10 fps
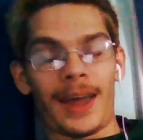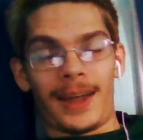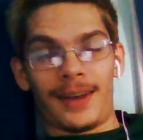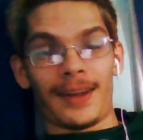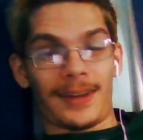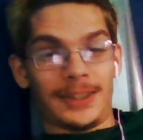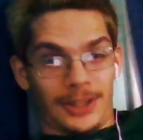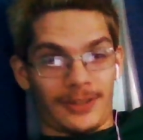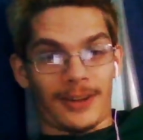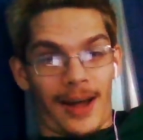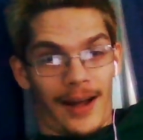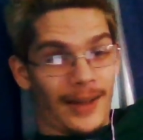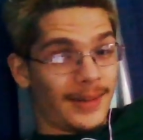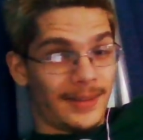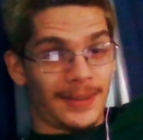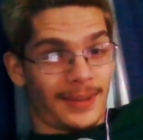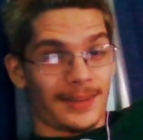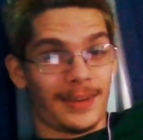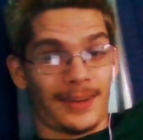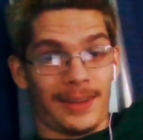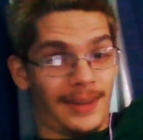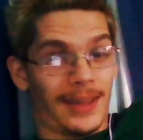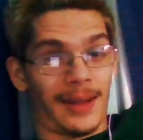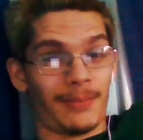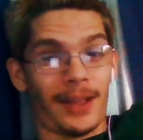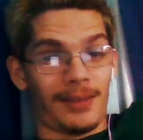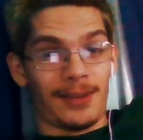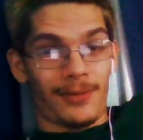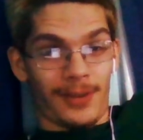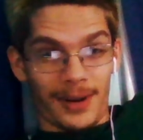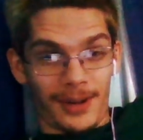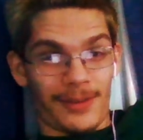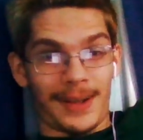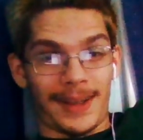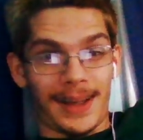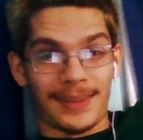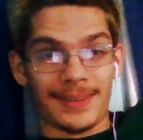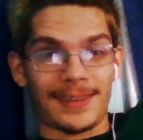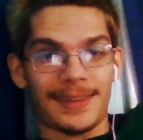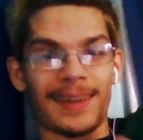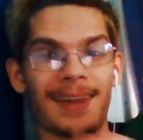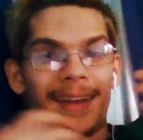And I can just talk consistently, and that makes it a video, I guess.